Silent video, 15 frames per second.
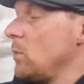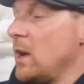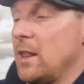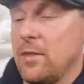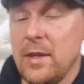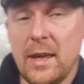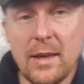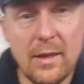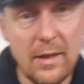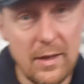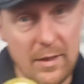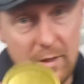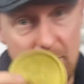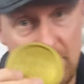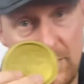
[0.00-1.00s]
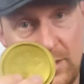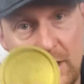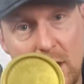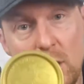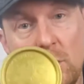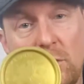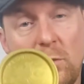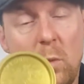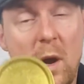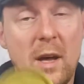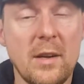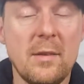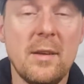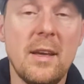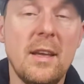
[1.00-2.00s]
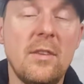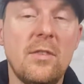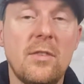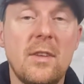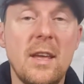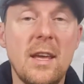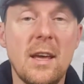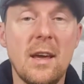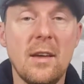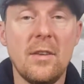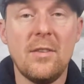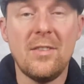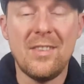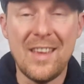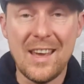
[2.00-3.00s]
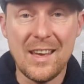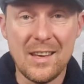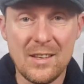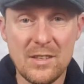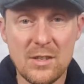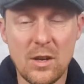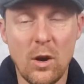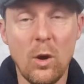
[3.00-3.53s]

the loose one is the second